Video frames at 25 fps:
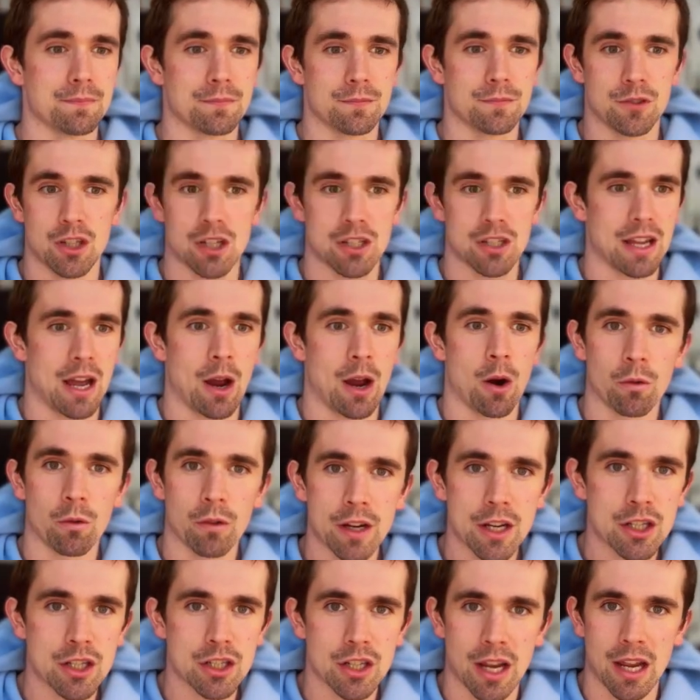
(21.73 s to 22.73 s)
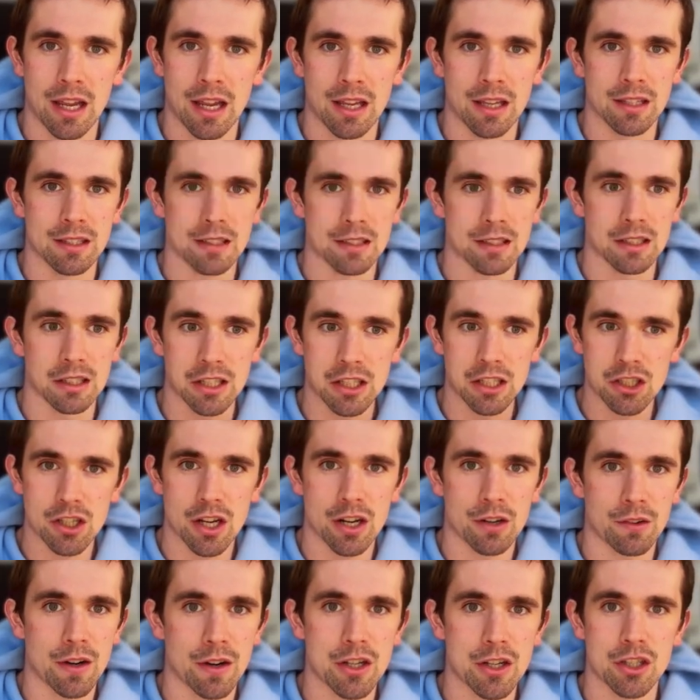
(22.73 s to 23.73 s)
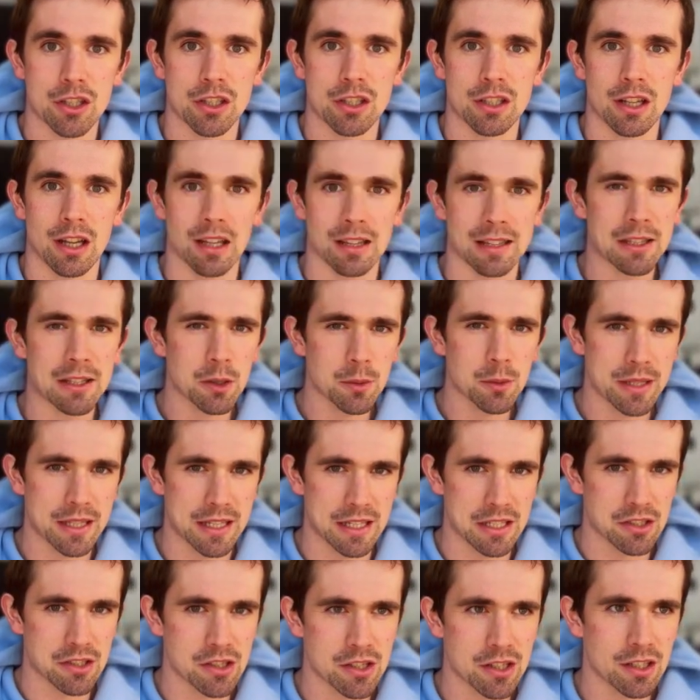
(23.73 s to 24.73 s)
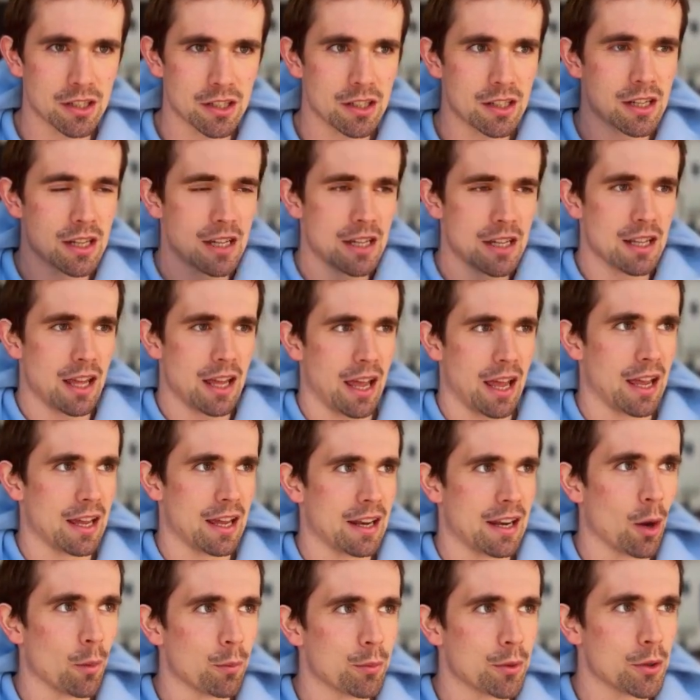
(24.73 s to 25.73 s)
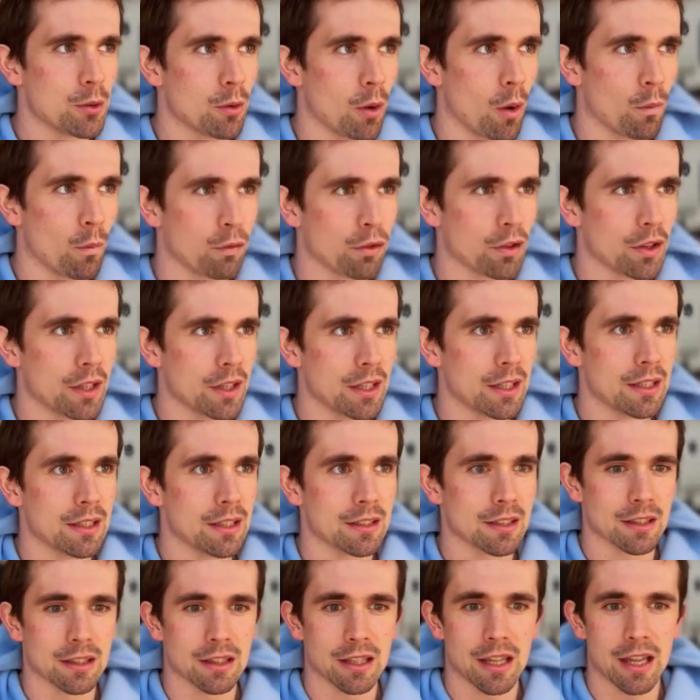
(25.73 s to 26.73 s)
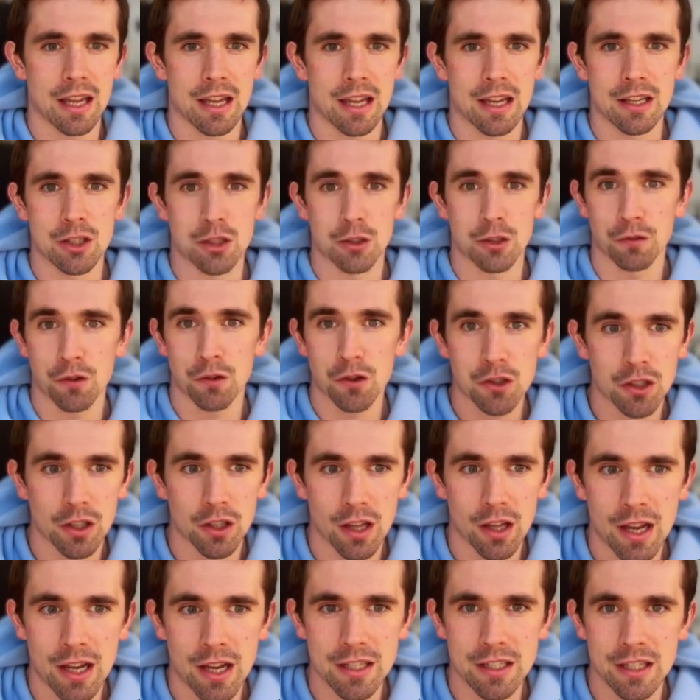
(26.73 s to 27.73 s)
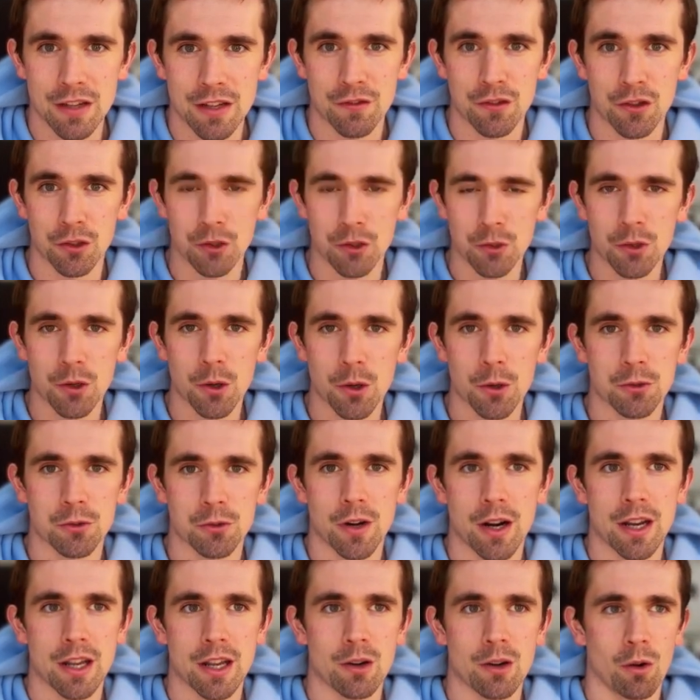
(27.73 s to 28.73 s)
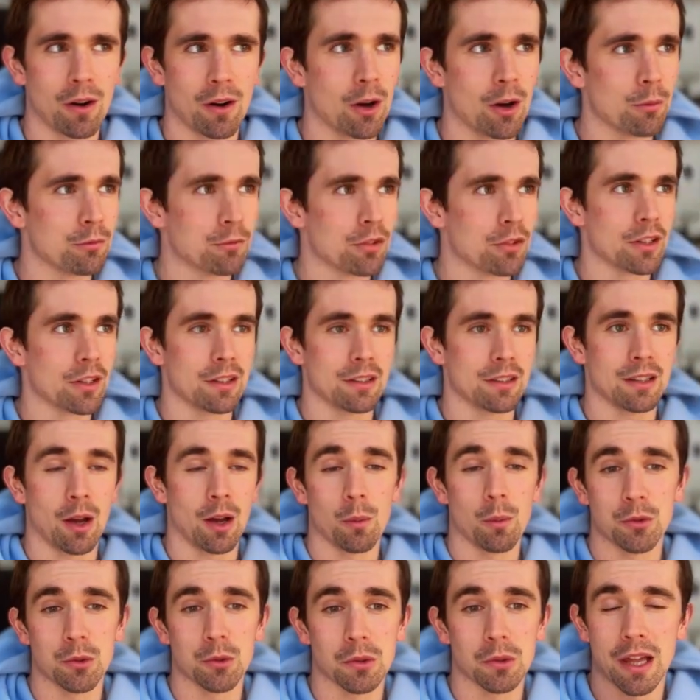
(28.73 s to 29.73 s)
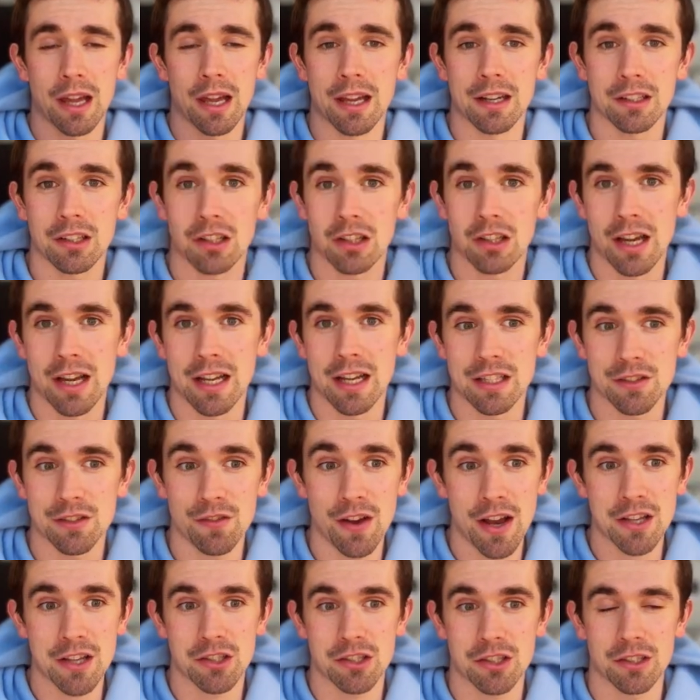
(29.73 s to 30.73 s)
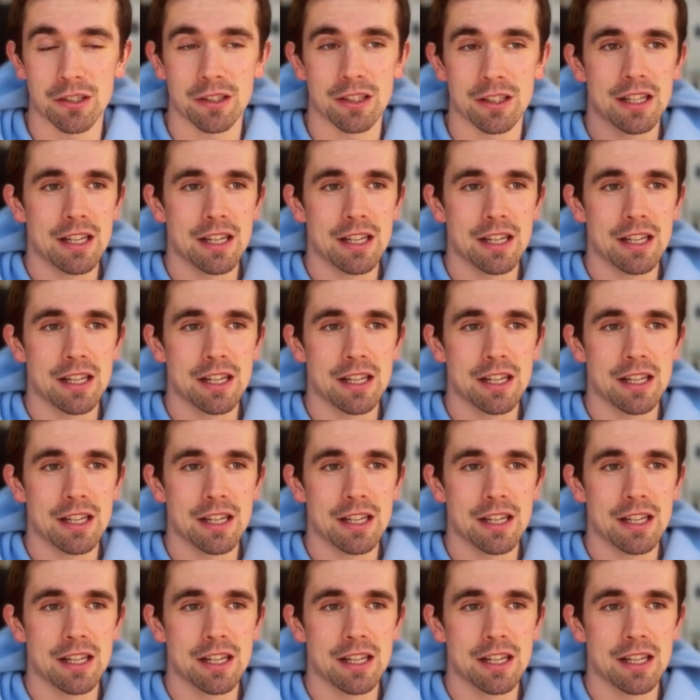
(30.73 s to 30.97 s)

just outreach and lead generation a little bit easier and help you hopefully land your first client if you're new to ghostwriting, or hopefully help you land clients faster.